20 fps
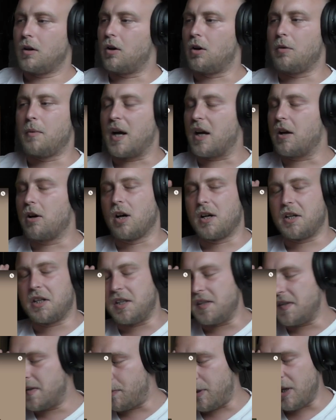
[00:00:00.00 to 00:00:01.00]
Oh my god,
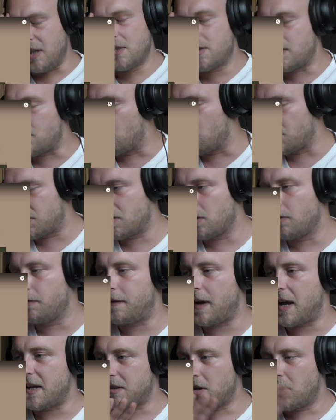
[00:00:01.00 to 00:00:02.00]
he speaks so
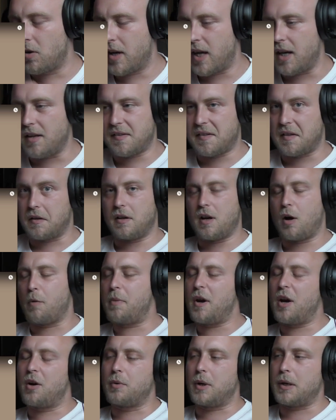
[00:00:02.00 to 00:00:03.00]
fast. Okay, so now
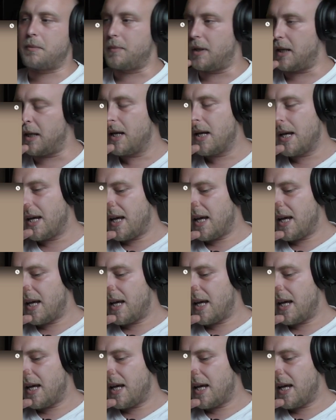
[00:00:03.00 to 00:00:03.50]
bear with me.